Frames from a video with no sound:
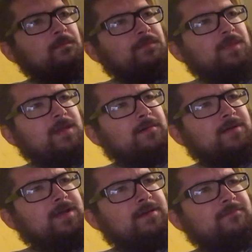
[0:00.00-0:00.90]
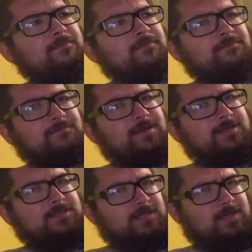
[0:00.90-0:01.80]
Now, um,
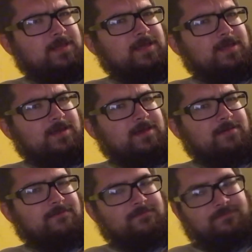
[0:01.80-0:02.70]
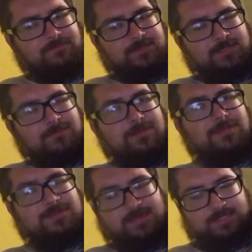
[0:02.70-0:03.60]
basically, um, some of
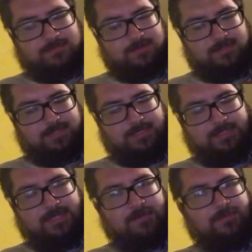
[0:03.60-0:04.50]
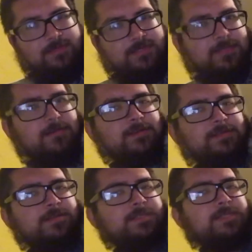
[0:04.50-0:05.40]
the things I want to test out with these
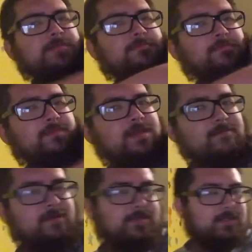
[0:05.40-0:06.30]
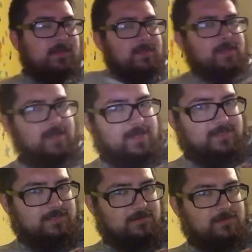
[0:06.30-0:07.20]
characters. Yeah, basically
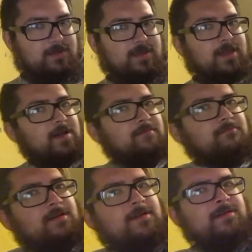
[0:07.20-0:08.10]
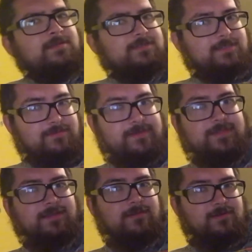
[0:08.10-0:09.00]
excluding, um, Timmy
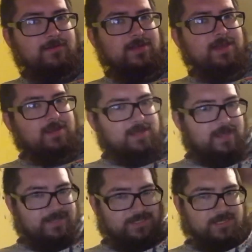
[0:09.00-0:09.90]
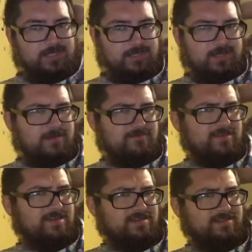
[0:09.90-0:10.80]
Turner and Angelica
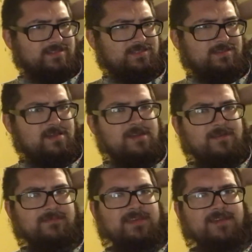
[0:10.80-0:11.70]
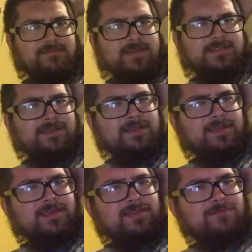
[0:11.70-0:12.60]
because, yeah,
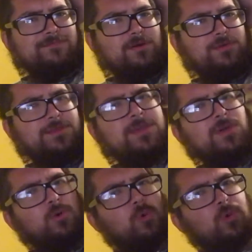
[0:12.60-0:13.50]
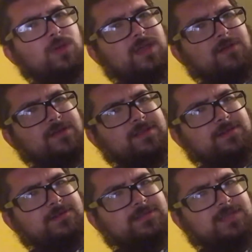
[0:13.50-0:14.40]
basically they're both cool
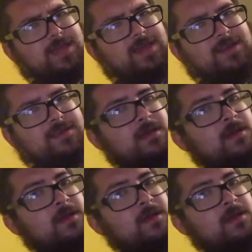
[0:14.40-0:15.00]
characters and